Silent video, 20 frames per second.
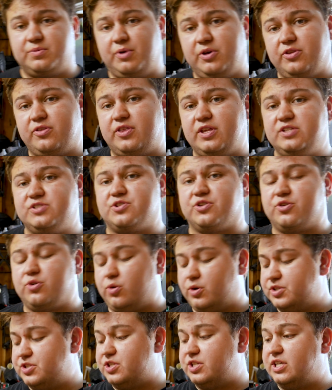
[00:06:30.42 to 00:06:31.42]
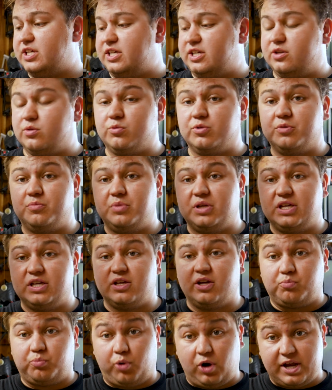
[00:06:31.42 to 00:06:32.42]
other things you're going to need would
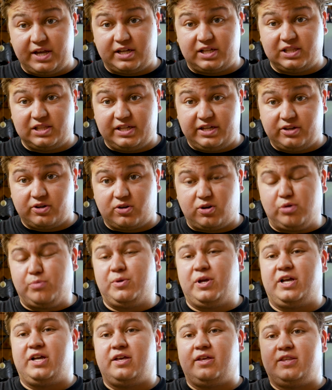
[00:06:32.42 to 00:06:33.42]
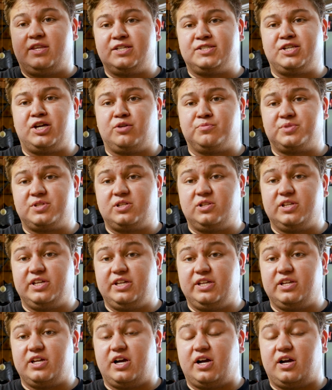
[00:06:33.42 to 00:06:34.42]
be brake cleaner. This helps
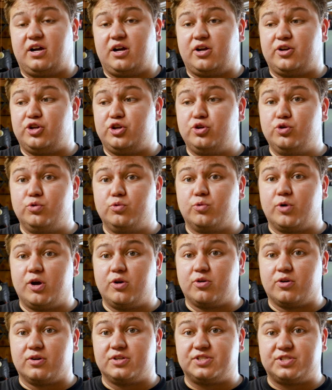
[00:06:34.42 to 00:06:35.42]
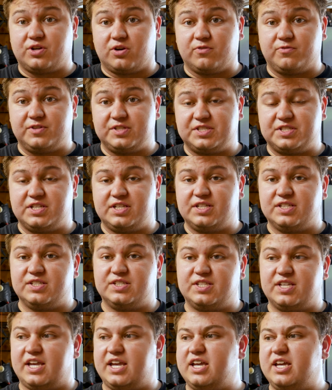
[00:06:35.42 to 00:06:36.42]
clean new rotor
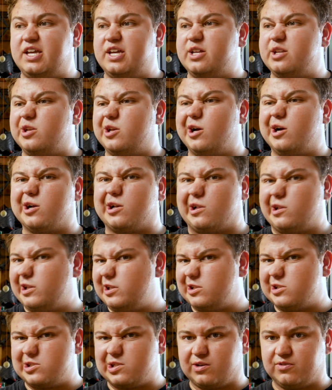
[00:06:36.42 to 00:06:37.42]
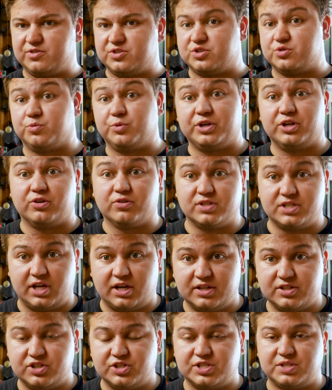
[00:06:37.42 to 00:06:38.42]
surfaces and clean the surfaces when you're
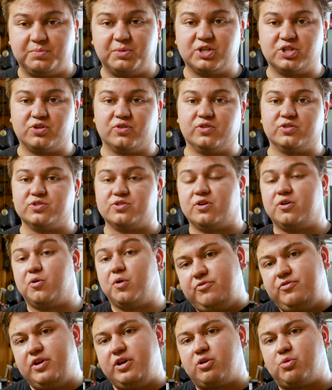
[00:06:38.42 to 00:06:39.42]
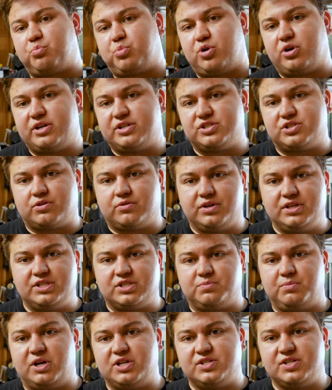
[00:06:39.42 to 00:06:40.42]
done, just to make sure there's no fingerprints, grease
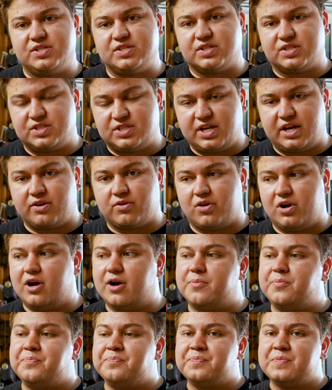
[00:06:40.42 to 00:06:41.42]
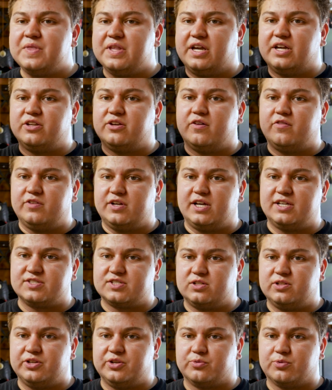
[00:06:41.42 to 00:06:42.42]
smudges, etc. And you have a nice
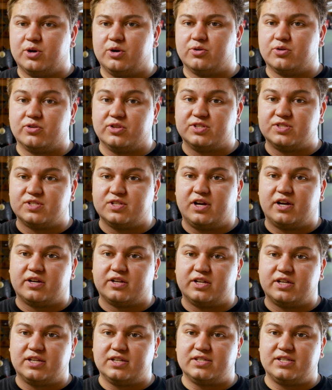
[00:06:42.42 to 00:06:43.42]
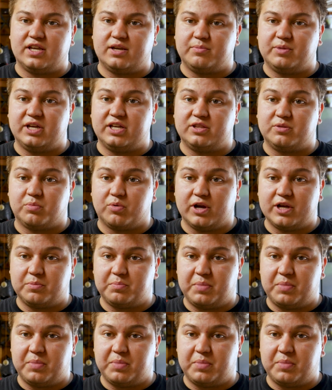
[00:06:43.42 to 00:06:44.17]
clean rotor that's not going to contaminate the brake